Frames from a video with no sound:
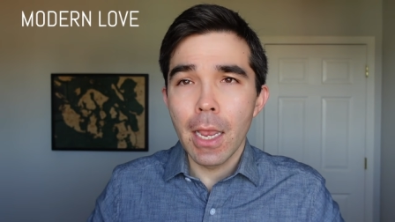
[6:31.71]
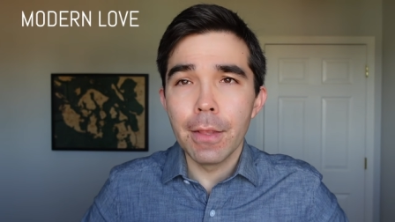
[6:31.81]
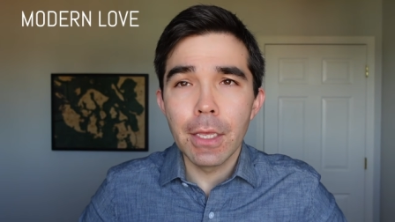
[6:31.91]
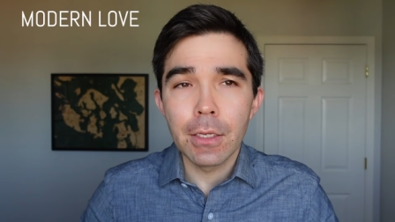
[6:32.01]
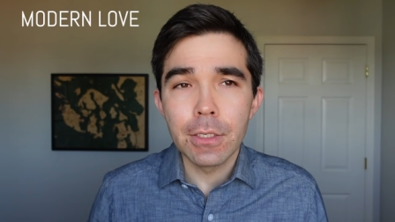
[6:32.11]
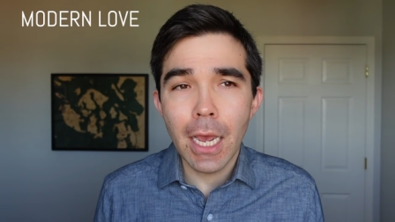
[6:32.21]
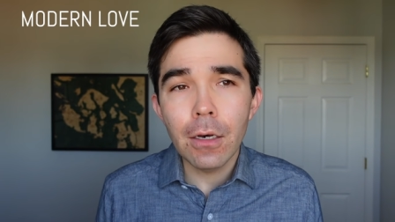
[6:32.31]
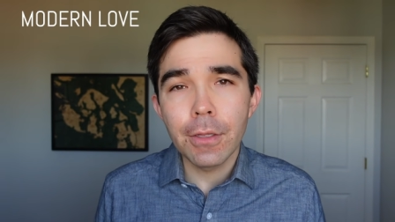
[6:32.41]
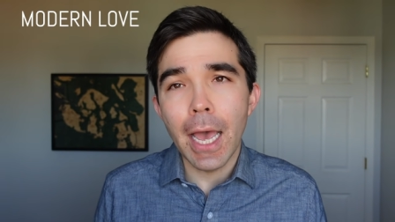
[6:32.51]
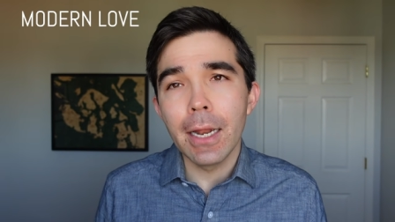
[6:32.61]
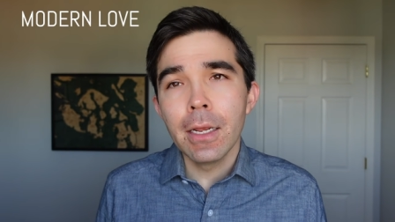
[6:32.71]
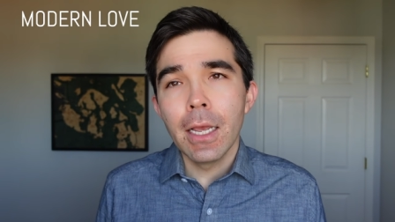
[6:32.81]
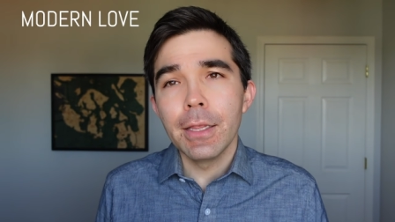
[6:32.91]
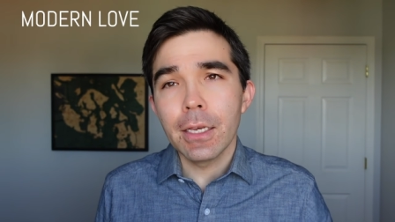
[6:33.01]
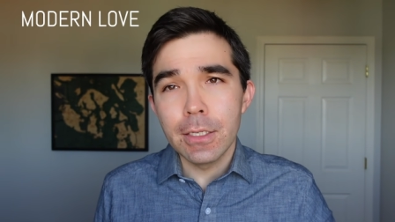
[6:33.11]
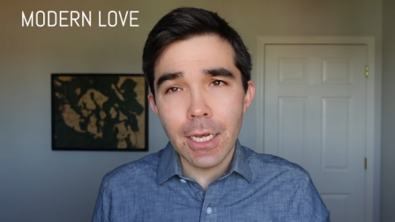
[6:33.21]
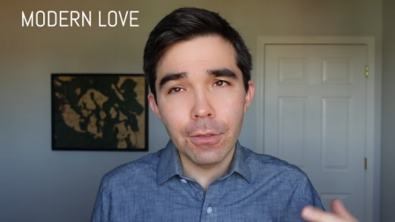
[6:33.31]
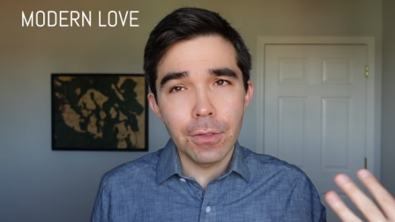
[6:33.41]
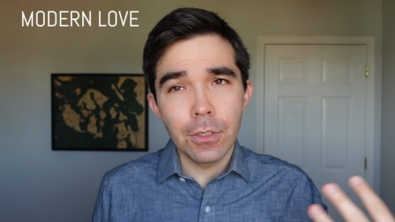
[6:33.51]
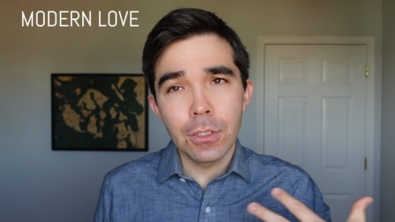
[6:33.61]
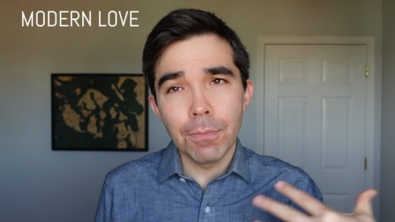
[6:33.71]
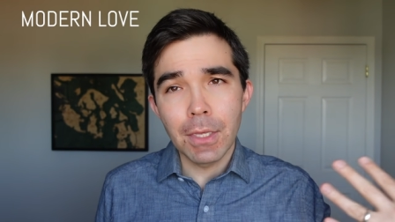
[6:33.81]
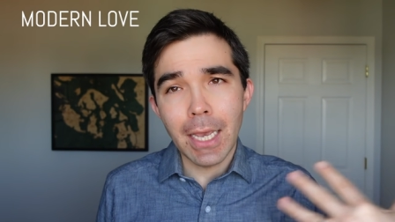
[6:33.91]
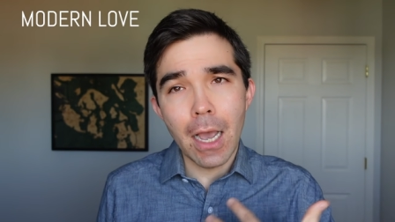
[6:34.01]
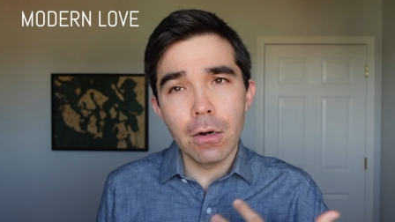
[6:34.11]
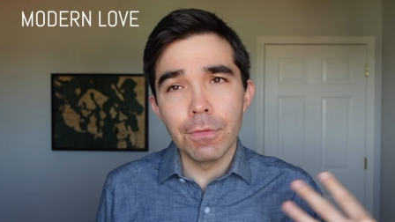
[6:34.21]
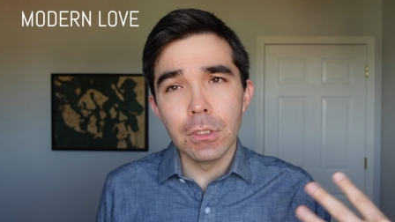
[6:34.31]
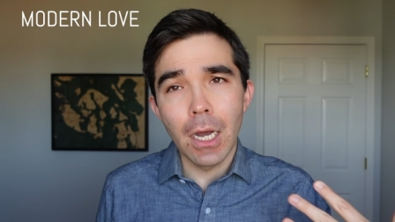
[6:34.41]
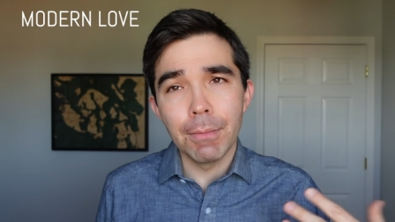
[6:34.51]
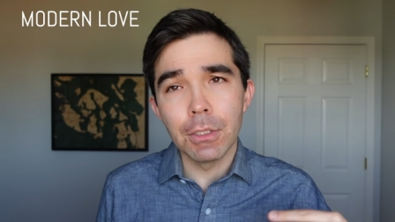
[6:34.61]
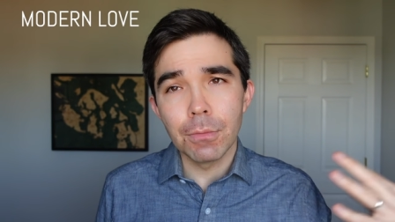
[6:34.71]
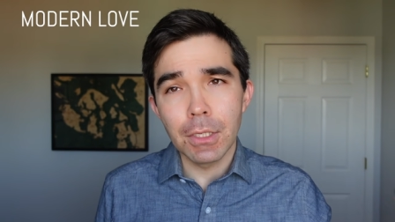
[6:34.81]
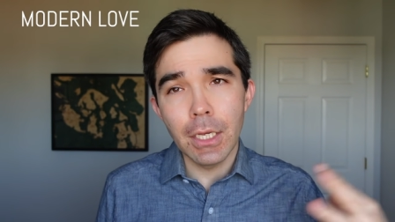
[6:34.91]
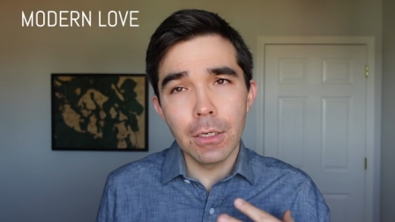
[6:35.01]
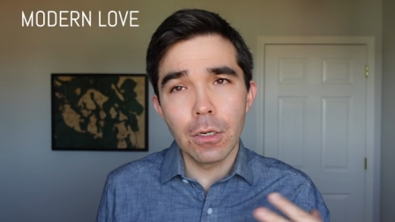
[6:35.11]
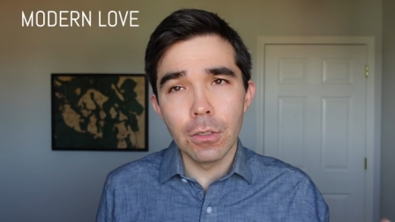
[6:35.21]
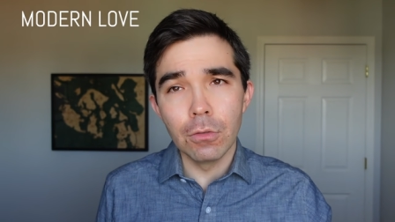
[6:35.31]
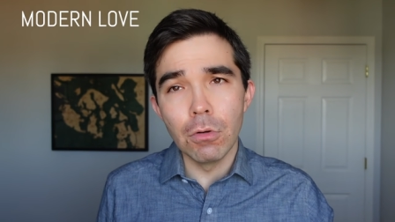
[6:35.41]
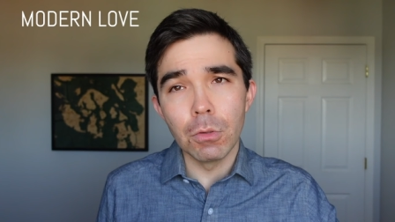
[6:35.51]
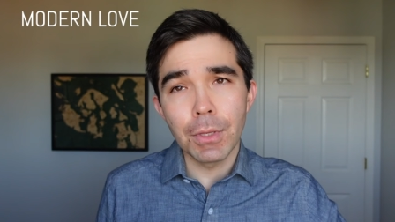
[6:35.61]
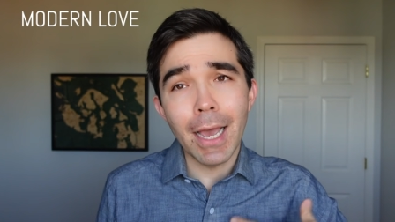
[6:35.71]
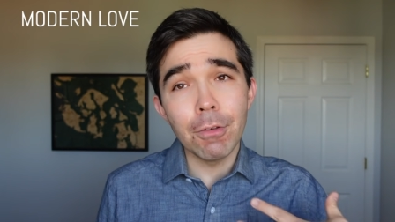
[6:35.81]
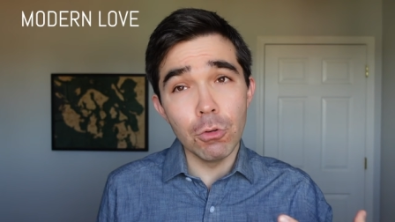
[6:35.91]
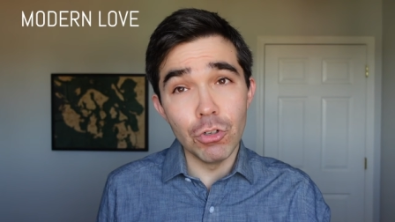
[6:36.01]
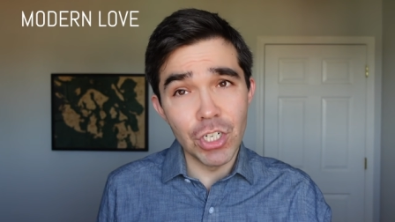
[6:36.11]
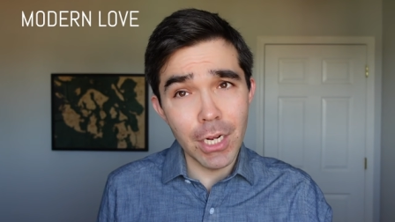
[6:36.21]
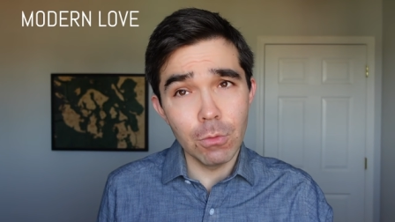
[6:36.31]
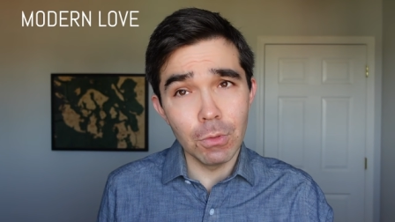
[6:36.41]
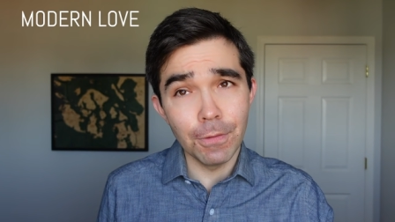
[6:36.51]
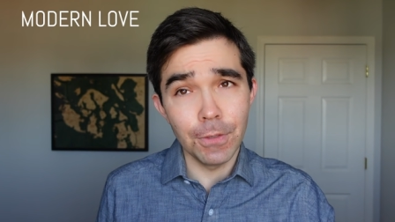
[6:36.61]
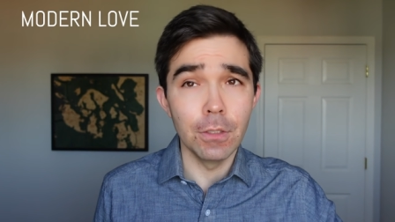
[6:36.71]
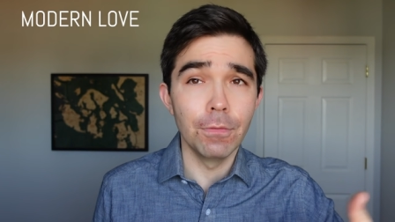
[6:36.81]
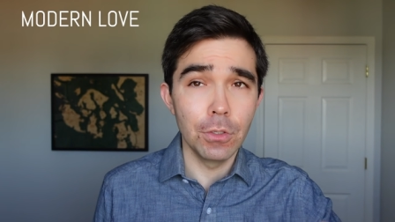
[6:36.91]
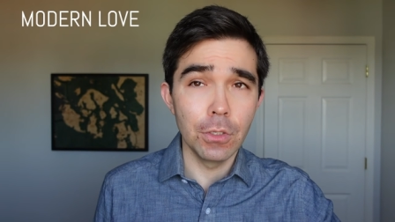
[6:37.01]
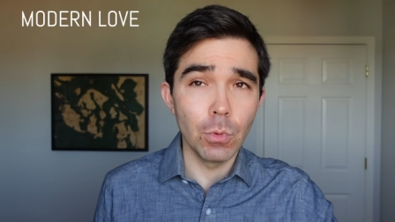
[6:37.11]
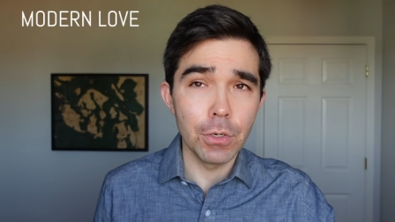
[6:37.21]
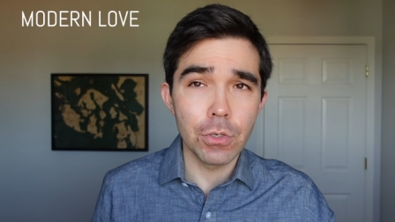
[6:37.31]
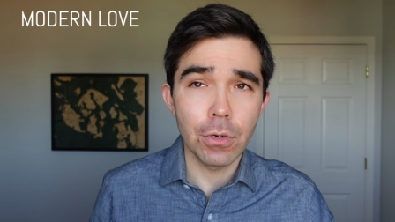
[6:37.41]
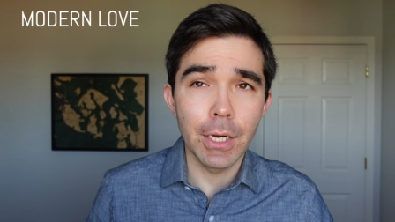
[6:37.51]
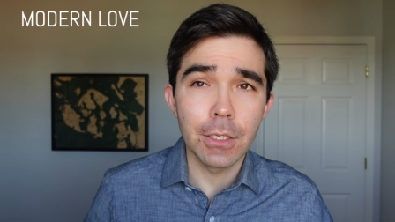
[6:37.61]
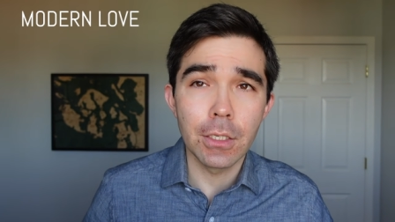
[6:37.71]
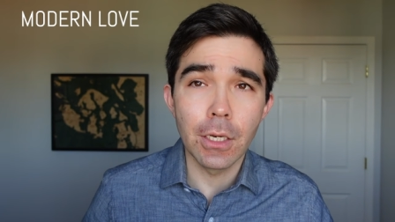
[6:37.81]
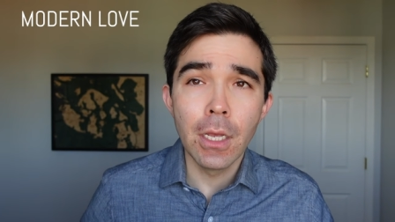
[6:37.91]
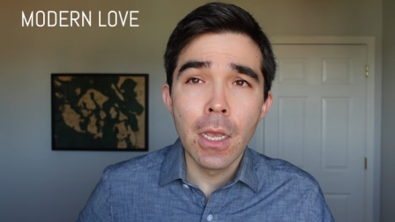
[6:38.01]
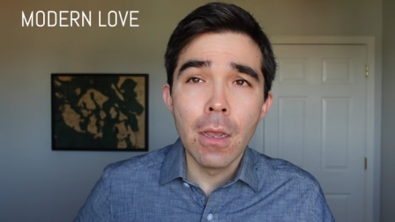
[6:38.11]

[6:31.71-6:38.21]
And they can tell that, and they can tell that there's something out of alignment, something incongruent with how you genuinely feel versus what you're trying to